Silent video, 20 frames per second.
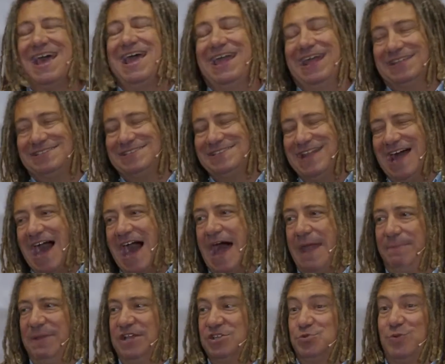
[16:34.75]
It's not,
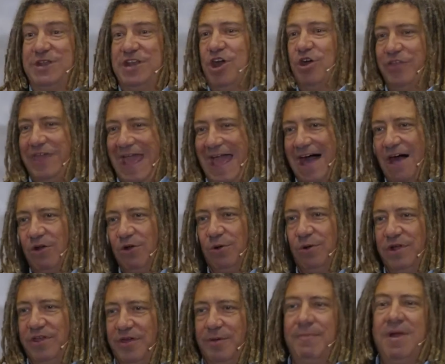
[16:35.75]
because we know the
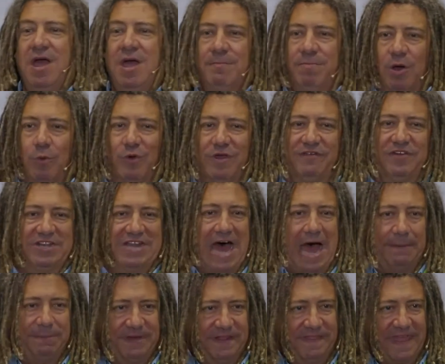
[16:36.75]
algorithm, but we've
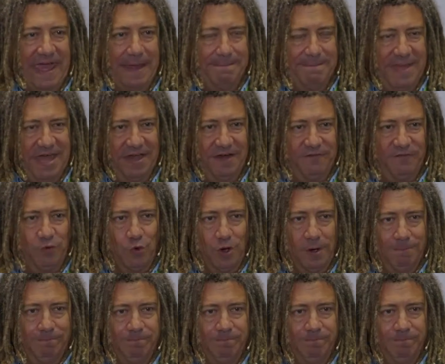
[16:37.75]
adopted that metaphor.